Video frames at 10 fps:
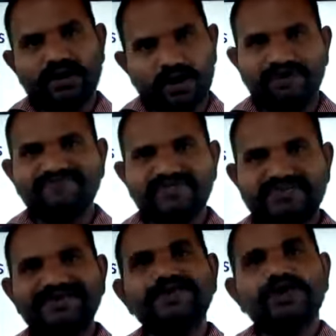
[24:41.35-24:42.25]

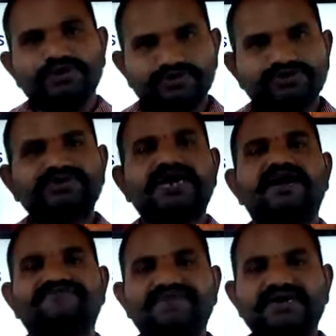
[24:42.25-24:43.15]
obviously you should
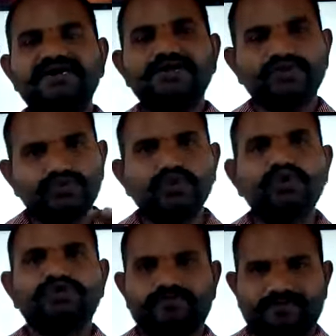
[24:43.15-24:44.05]
configure
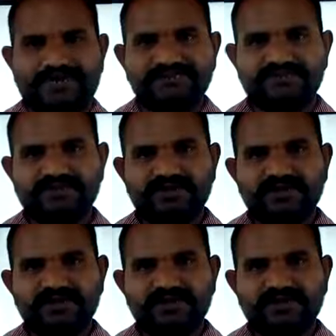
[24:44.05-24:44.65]
those pins.